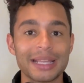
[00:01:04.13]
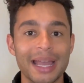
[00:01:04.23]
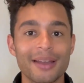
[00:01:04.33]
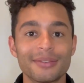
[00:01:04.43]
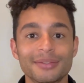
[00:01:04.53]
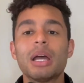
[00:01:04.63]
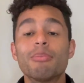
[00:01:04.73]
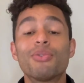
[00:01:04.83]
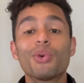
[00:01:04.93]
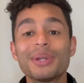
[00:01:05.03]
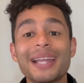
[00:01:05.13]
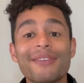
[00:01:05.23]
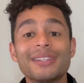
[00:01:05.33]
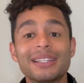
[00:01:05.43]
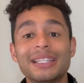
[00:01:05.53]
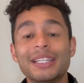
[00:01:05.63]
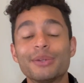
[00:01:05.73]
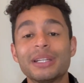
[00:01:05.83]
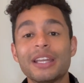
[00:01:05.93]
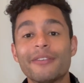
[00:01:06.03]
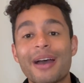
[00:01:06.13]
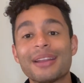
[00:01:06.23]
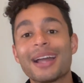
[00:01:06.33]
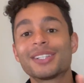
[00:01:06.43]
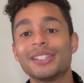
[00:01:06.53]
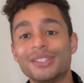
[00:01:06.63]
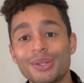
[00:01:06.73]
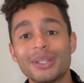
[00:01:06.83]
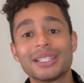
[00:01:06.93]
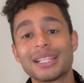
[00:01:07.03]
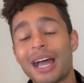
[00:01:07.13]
have? Before we dive into the nitty-gritty of how to actually do this,